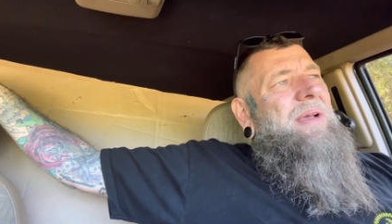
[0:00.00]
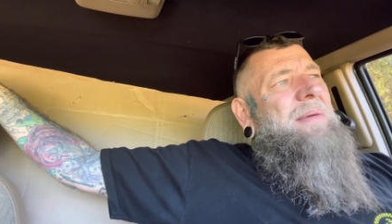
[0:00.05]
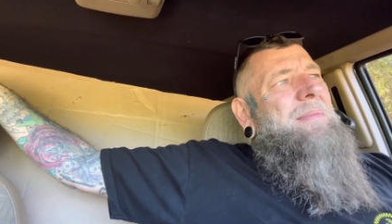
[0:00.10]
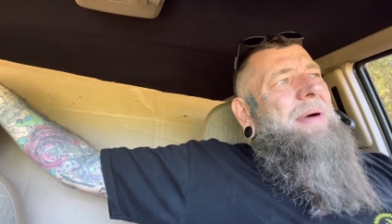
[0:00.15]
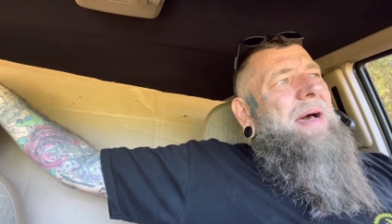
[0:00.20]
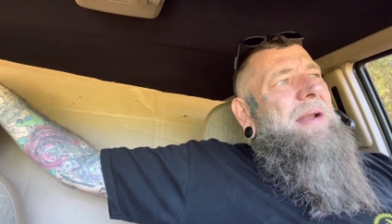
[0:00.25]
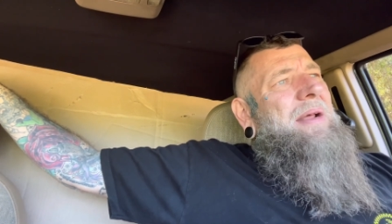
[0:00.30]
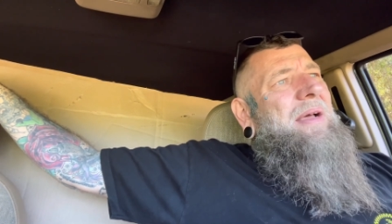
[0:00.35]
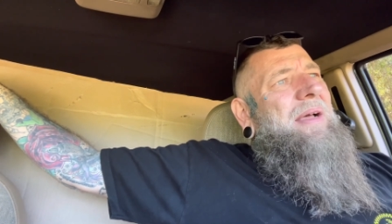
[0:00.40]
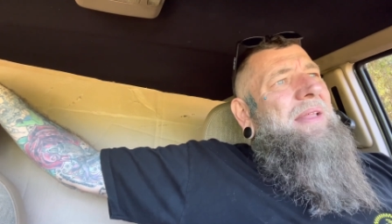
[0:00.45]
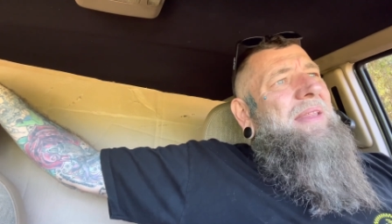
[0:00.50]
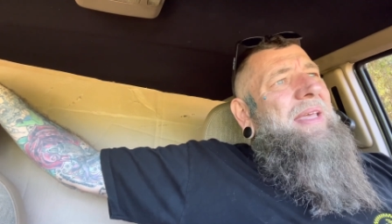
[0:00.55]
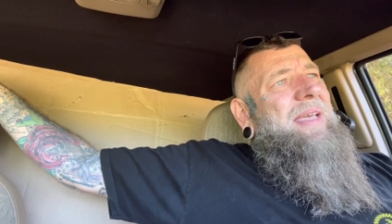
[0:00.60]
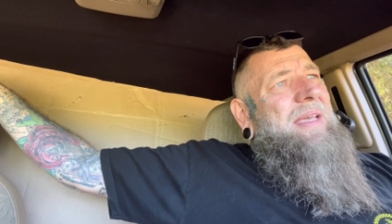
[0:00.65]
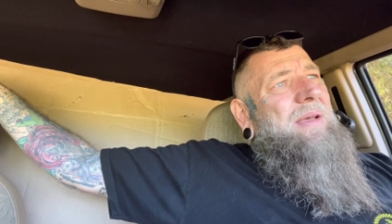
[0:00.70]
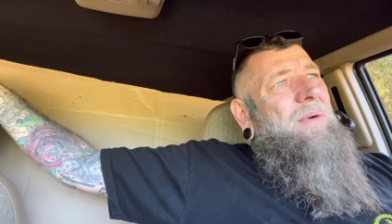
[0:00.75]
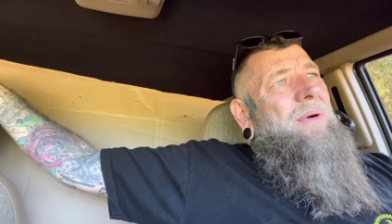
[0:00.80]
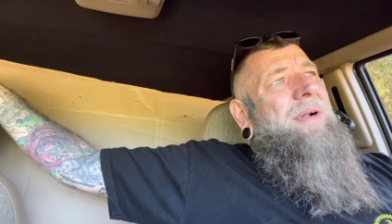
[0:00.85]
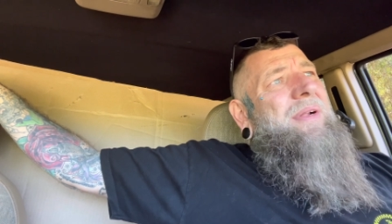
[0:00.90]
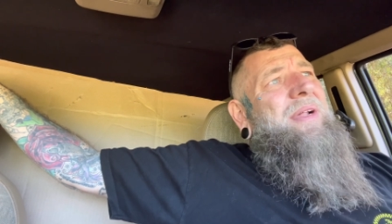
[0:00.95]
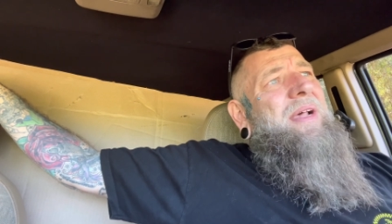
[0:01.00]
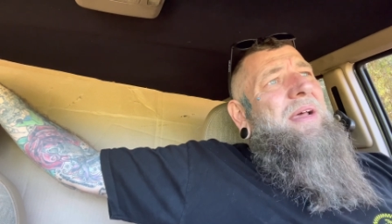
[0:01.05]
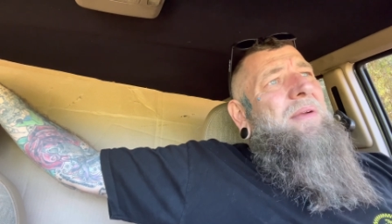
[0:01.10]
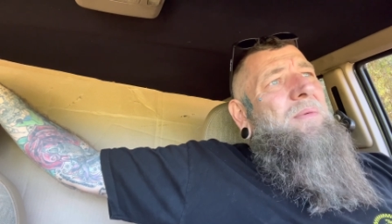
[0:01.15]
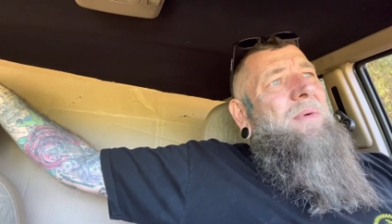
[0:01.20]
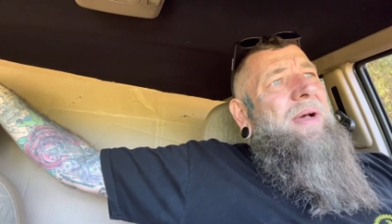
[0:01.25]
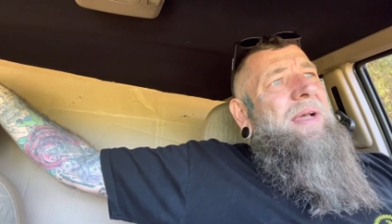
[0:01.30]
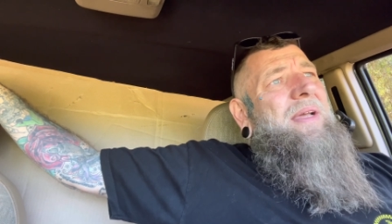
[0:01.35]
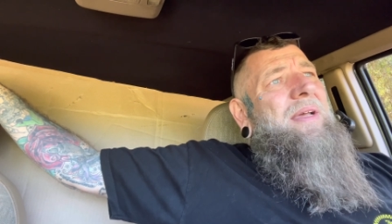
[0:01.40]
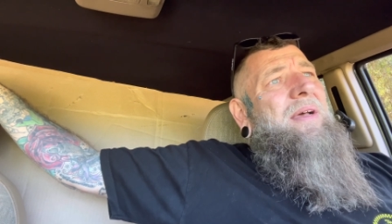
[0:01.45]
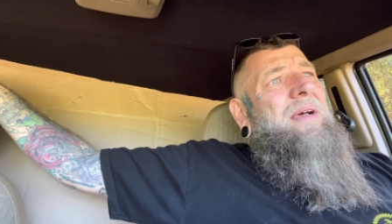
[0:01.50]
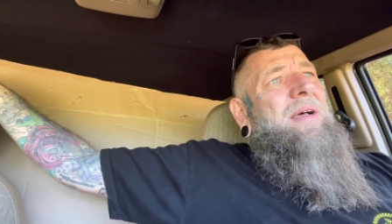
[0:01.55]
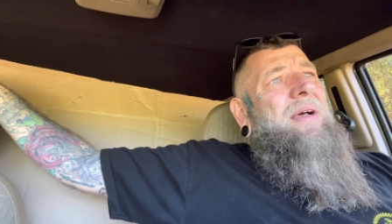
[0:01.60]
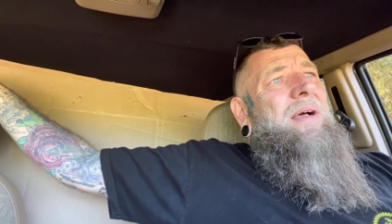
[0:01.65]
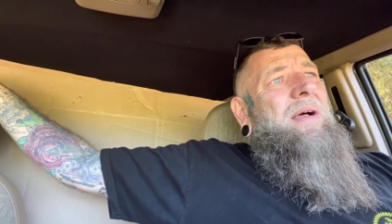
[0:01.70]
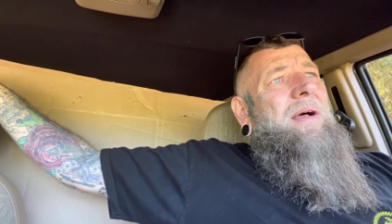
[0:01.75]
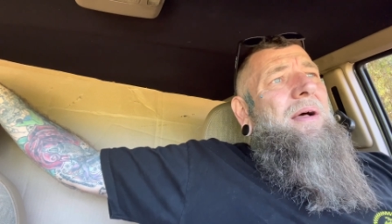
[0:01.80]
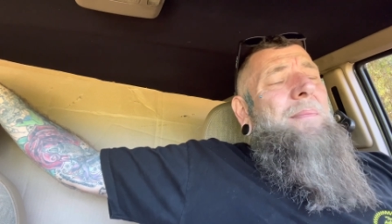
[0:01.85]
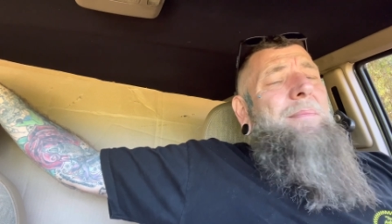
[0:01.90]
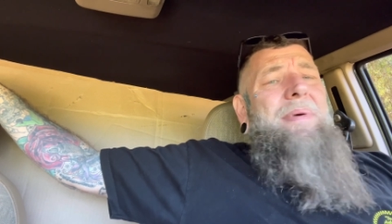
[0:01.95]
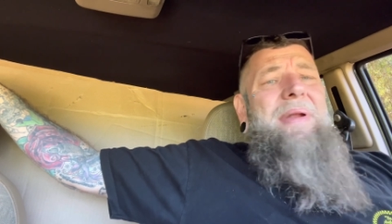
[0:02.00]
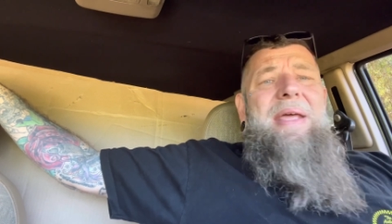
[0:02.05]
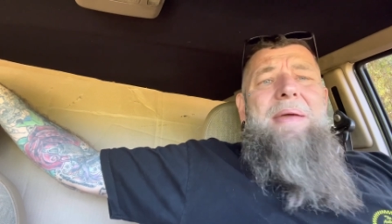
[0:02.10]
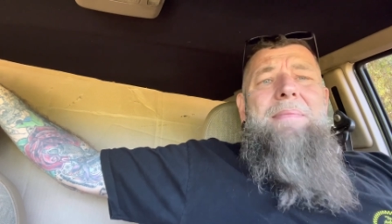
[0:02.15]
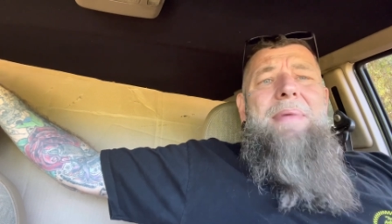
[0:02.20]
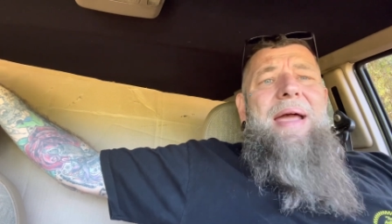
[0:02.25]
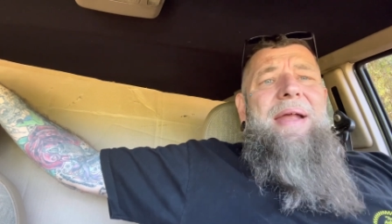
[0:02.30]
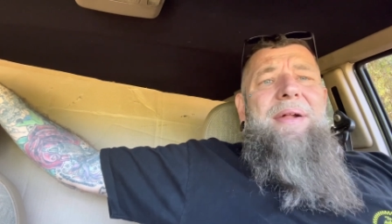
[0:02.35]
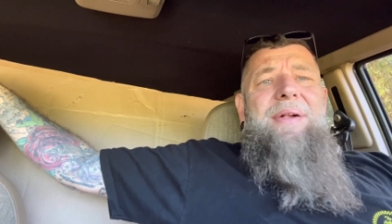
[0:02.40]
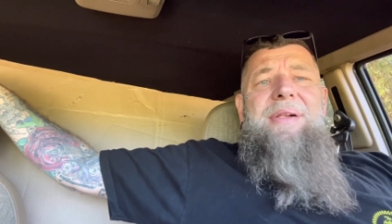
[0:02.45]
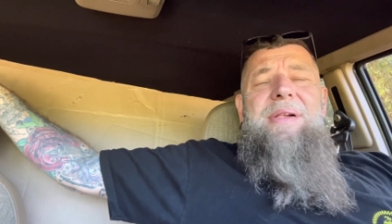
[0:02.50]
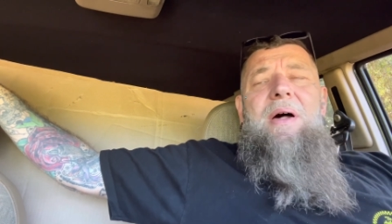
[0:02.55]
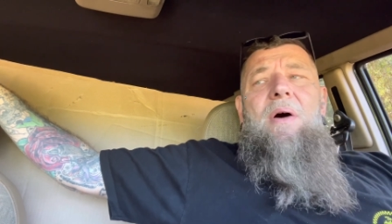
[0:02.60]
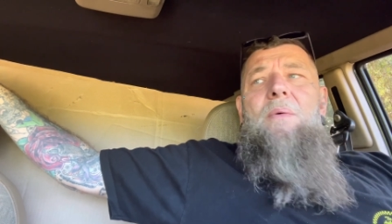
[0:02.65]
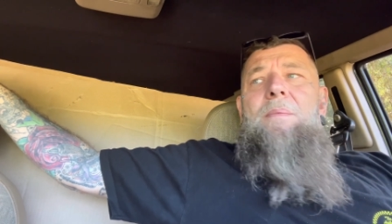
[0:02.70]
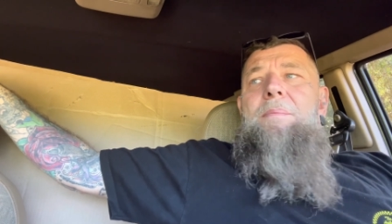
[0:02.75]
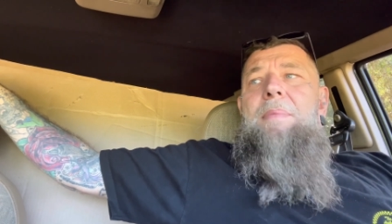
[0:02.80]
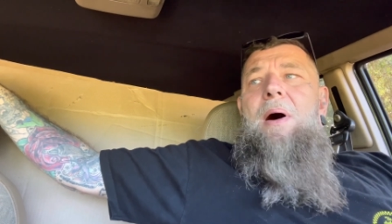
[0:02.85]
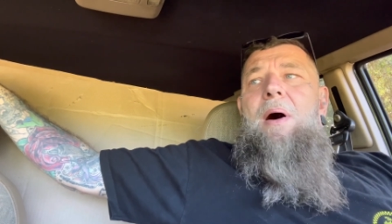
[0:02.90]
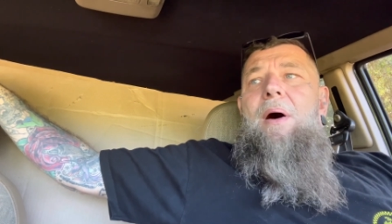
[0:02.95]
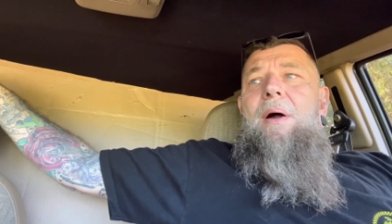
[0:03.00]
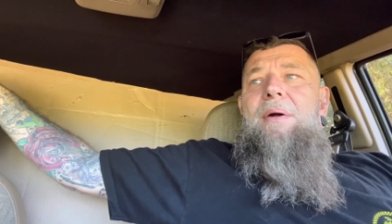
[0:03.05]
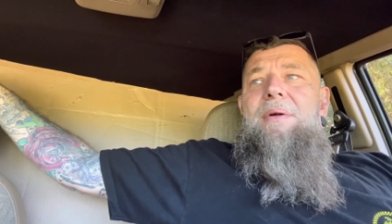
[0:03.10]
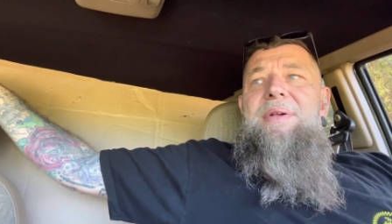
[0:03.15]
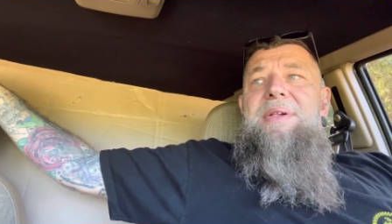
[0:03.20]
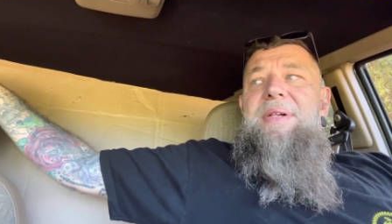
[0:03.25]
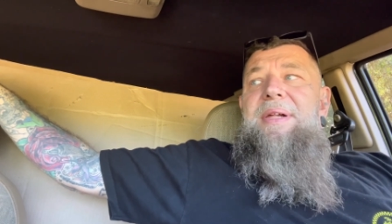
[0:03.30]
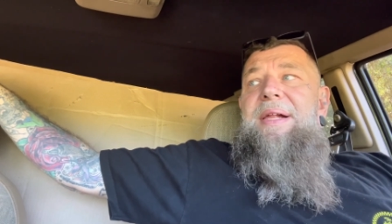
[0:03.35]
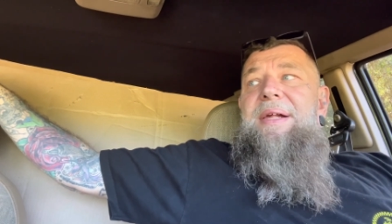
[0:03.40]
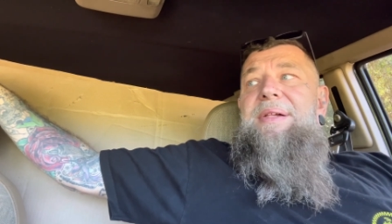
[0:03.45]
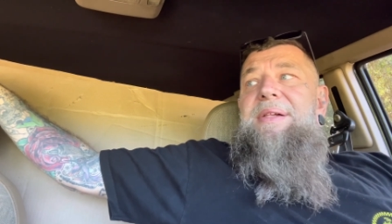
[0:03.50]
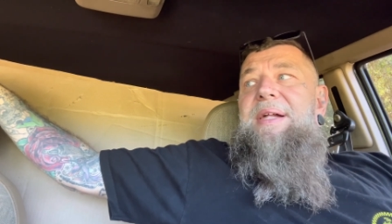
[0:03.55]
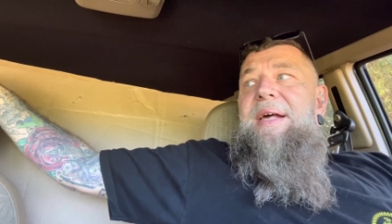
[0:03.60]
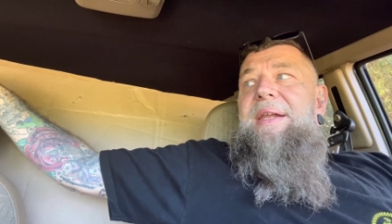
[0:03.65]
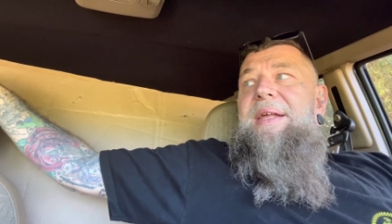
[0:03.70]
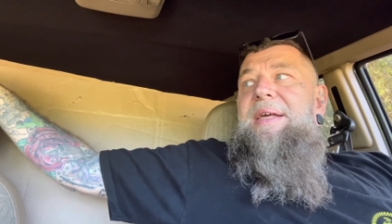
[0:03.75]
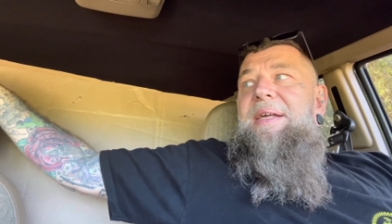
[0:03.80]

It might, I think it was headway but he made his own bars and he said,